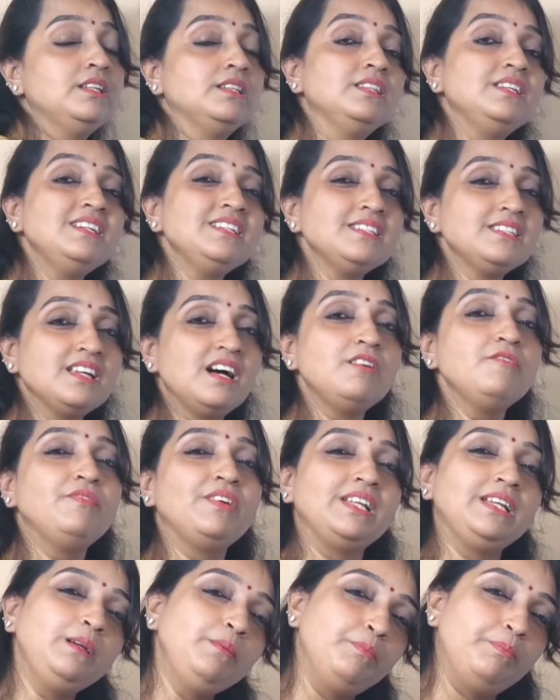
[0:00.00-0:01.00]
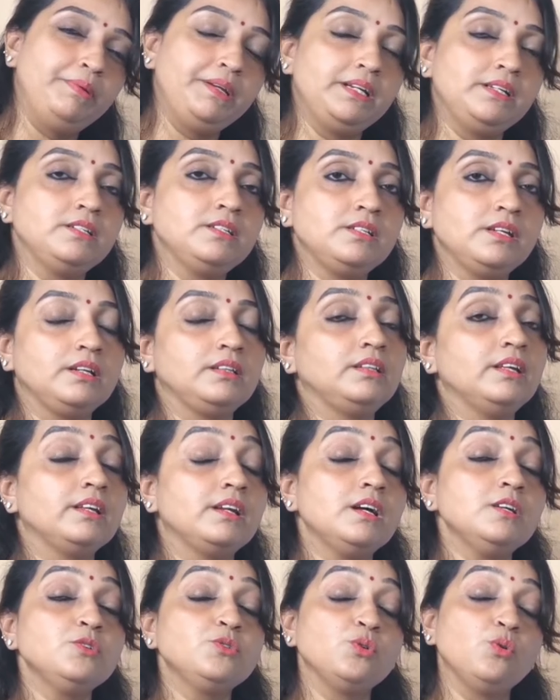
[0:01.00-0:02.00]
These are very basic.
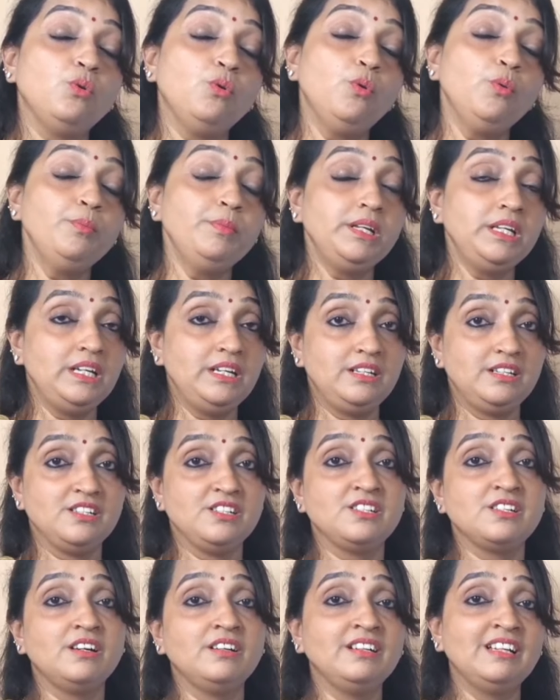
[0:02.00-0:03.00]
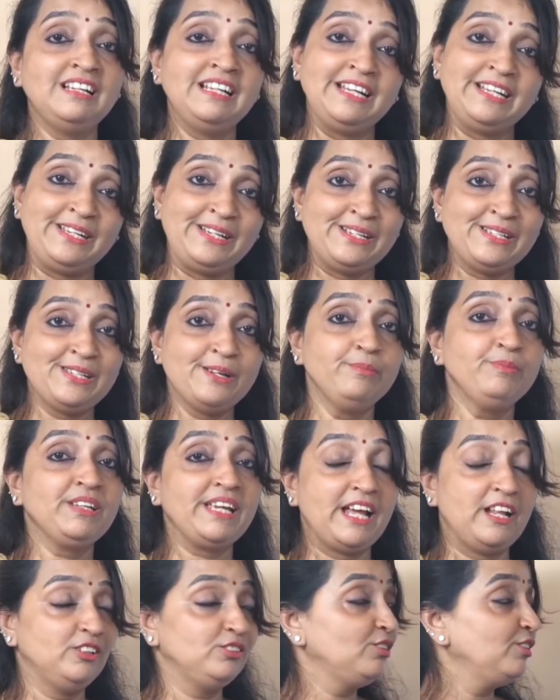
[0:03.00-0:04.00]
There are so many internal and in-depth
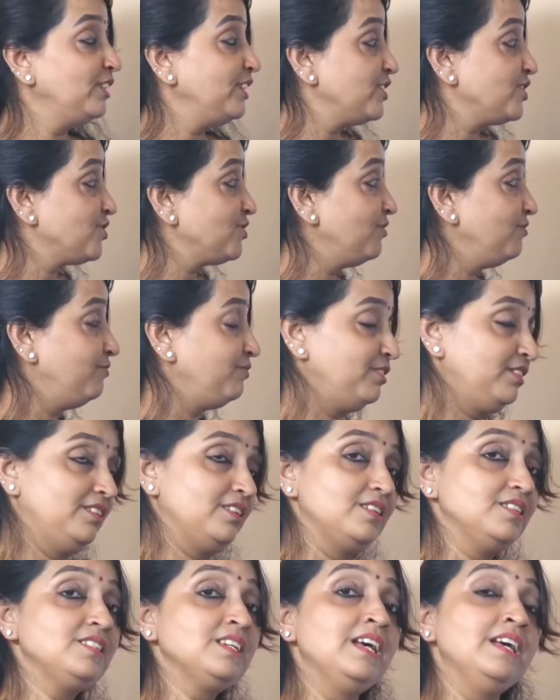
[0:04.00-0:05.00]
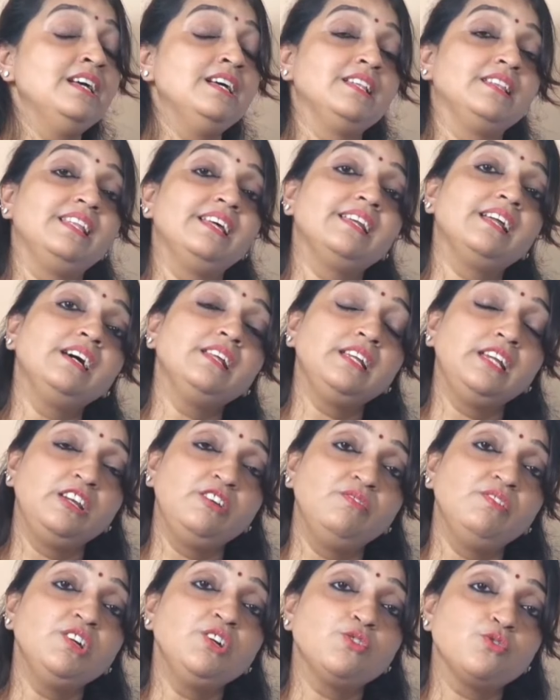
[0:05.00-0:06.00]
calculations for this. There are
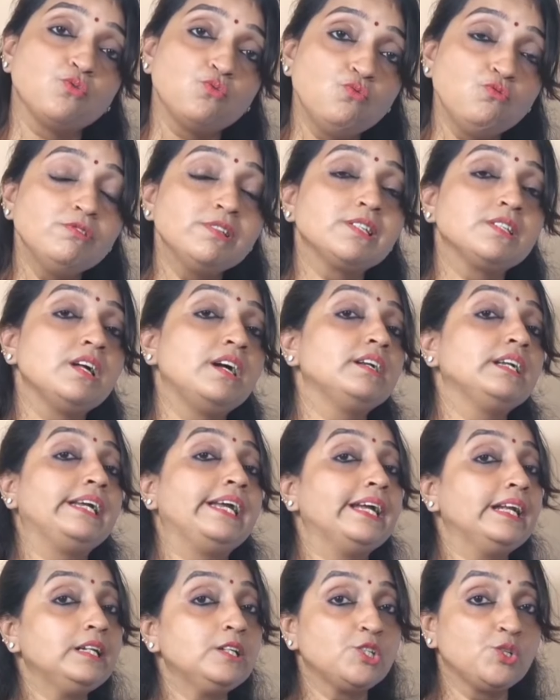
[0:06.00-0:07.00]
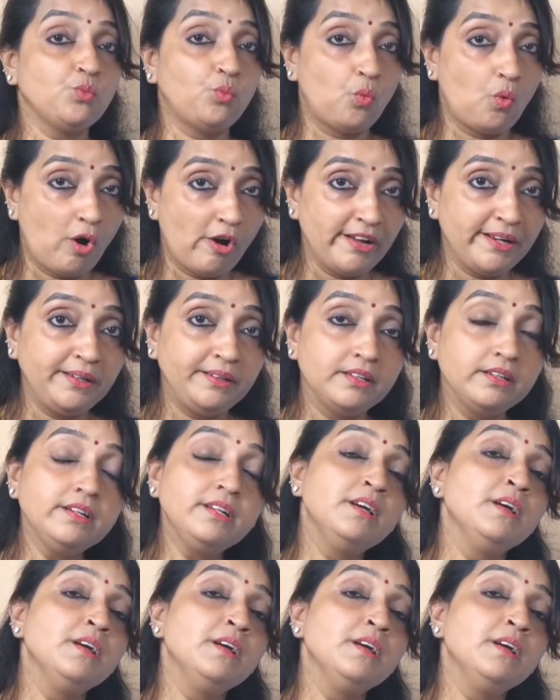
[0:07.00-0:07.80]
even rules that gets voided.